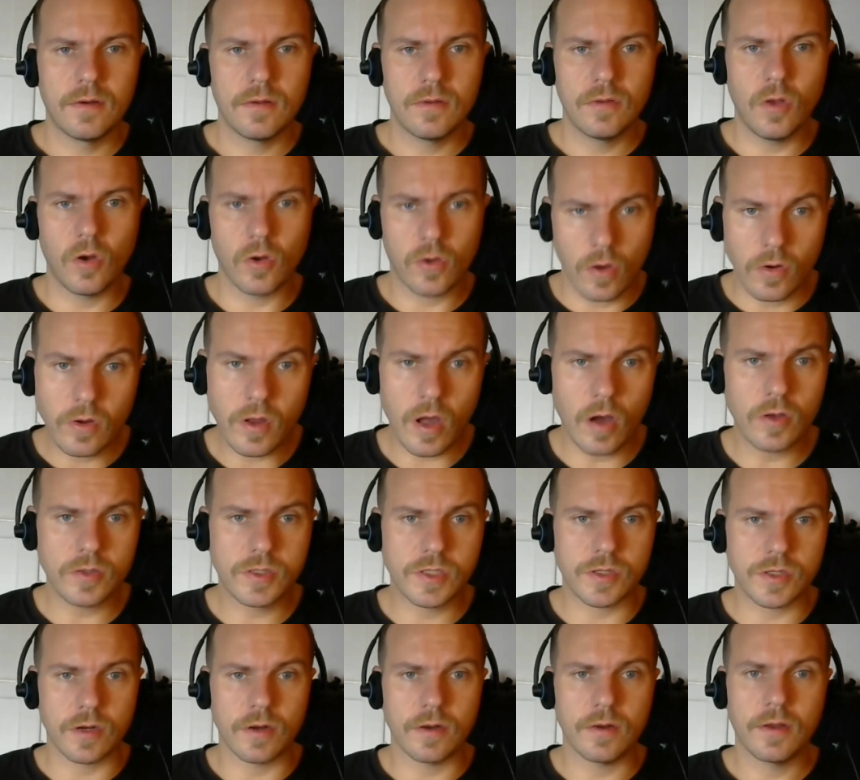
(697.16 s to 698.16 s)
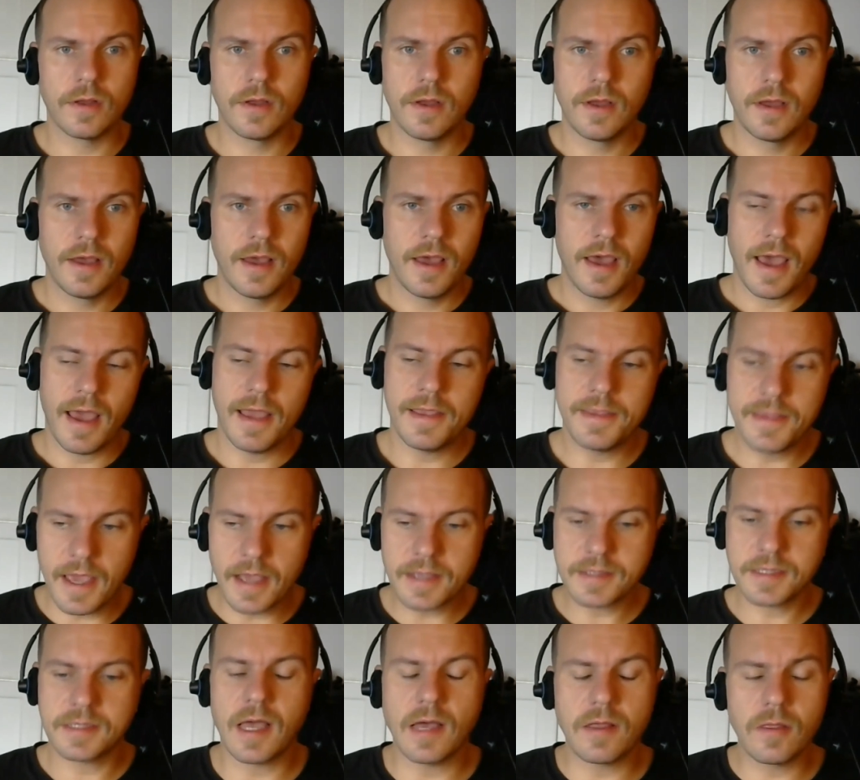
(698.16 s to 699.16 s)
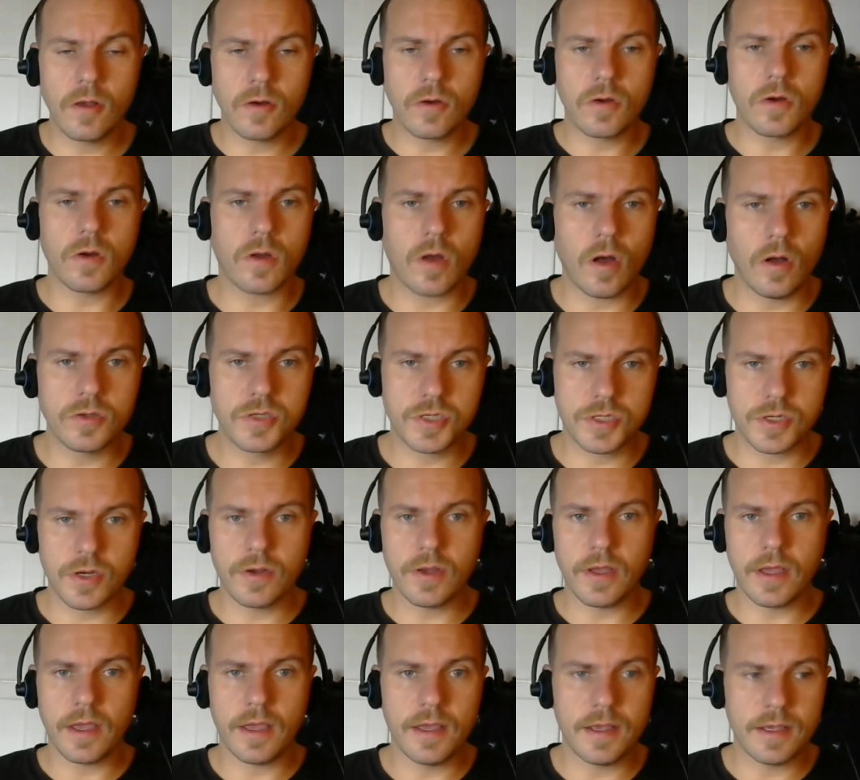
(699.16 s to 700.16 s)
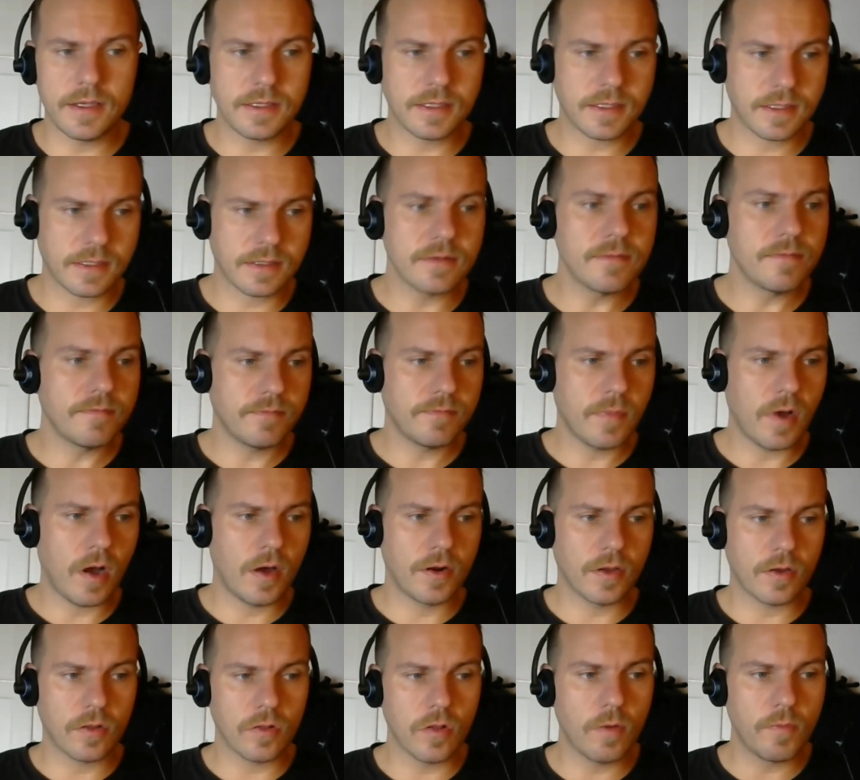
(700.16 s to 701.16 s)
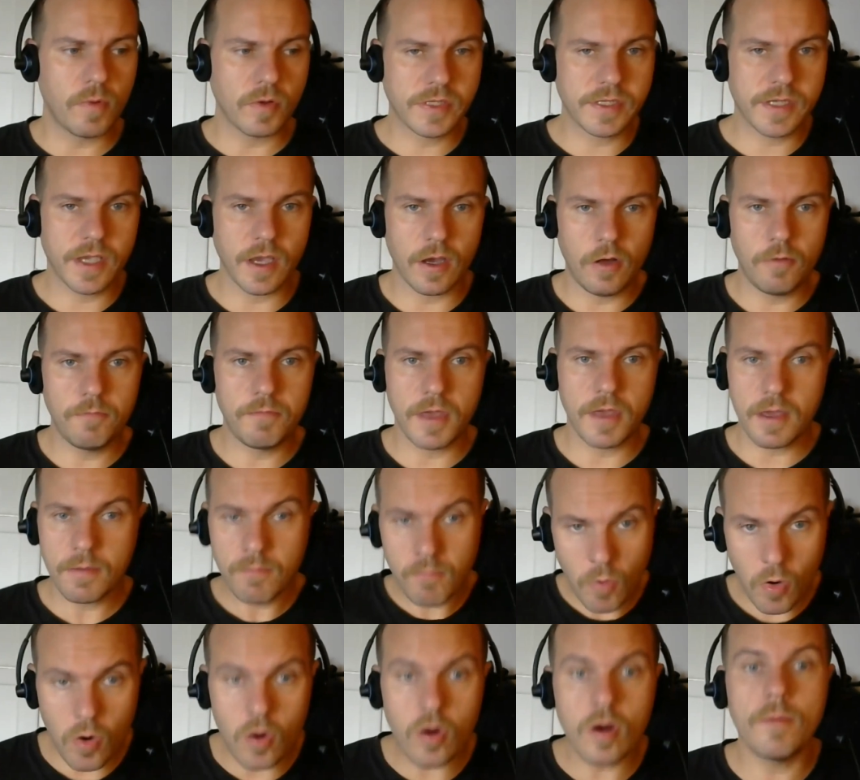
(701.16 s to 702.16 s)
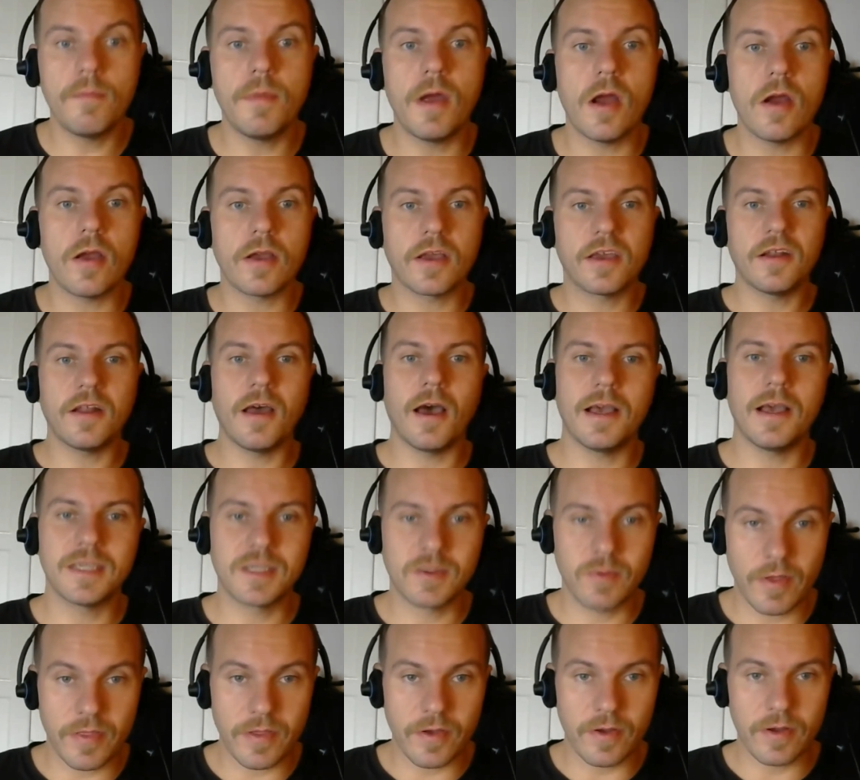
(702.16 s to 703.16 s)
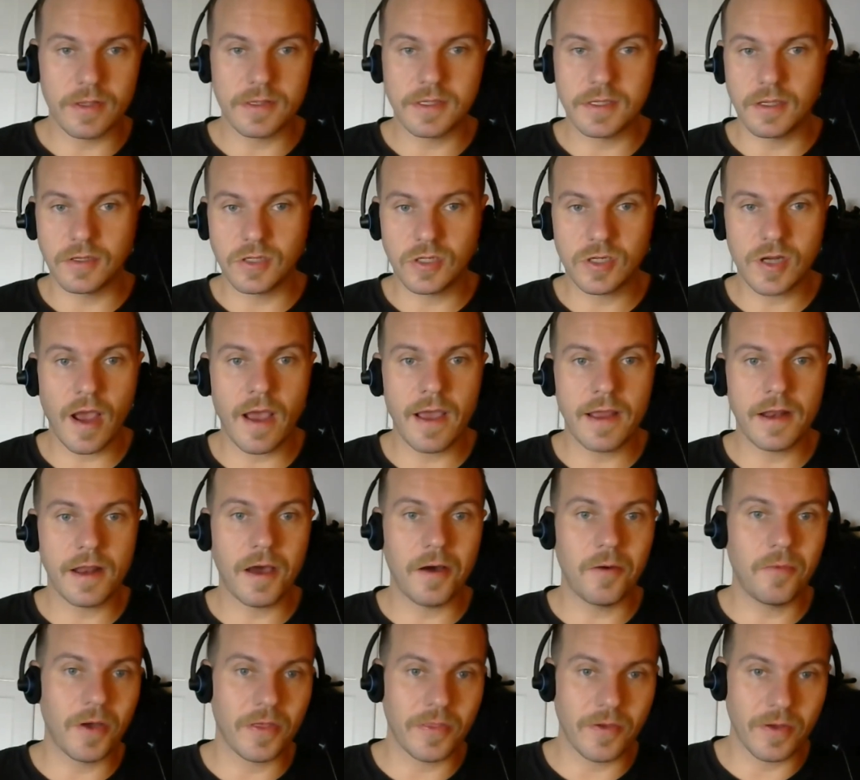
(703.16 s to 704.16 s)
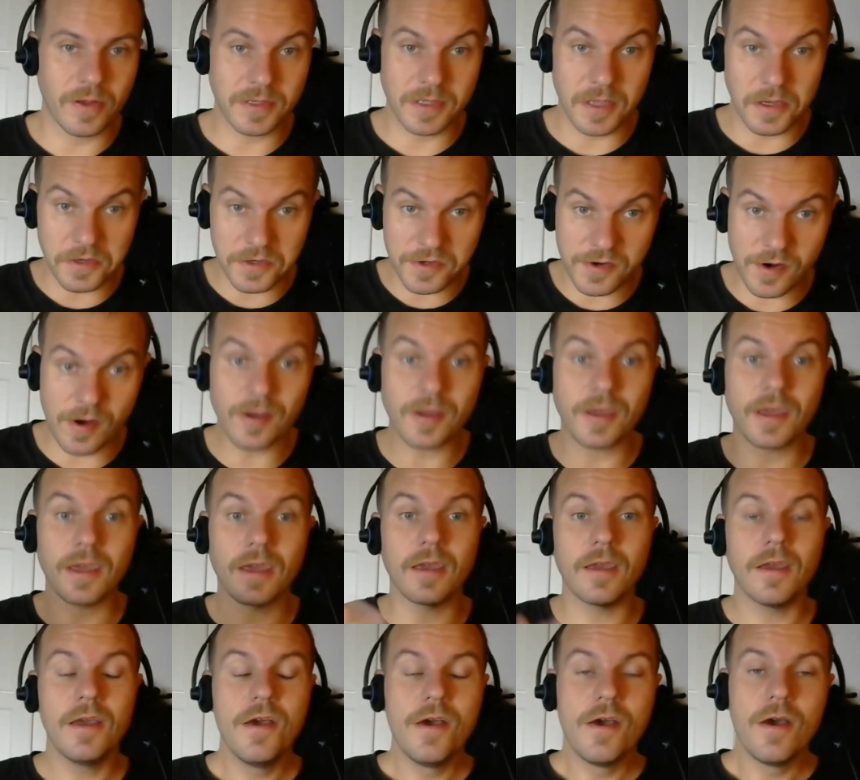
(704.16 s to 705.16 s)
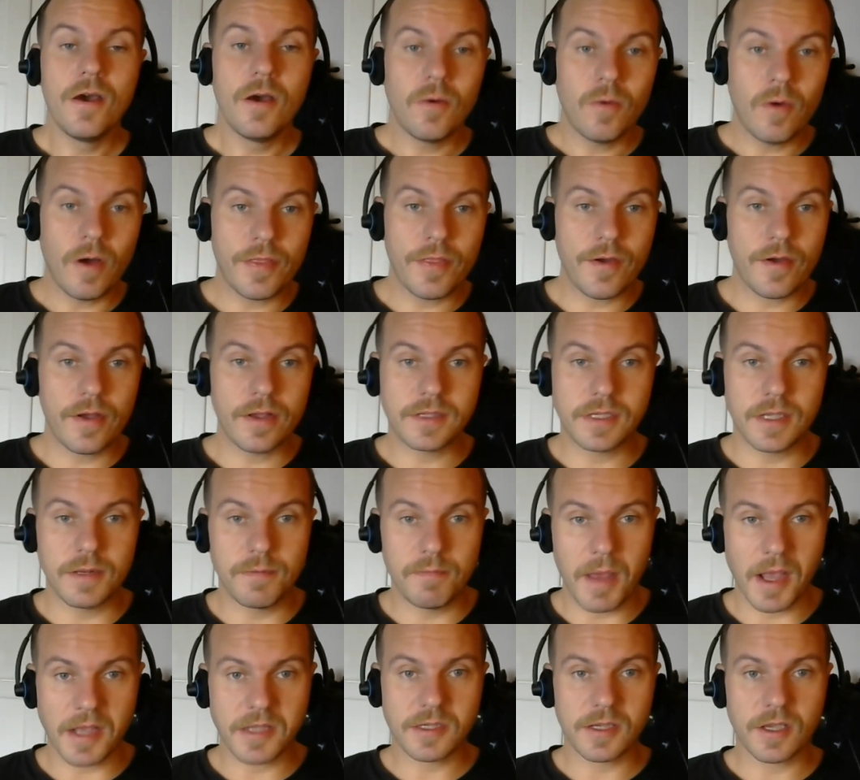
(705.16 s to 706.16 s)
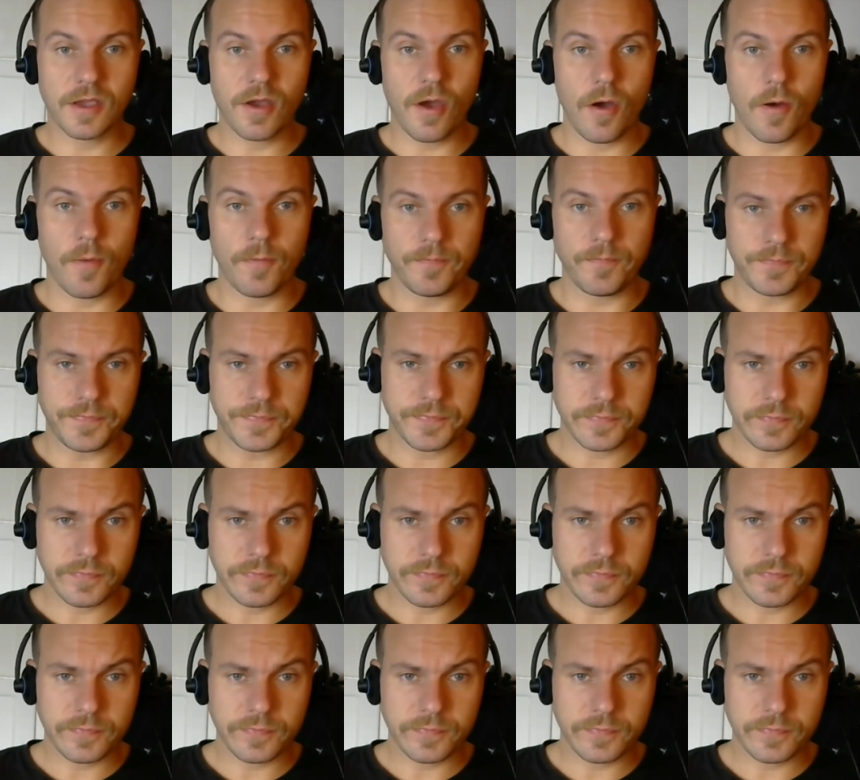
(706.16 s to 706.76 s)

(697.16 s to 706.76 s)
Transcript: local culture. And yes, that local culture is on a global scale being more Americanized, whether it's in China, whether it's in Turkey, whether it's in Mexico.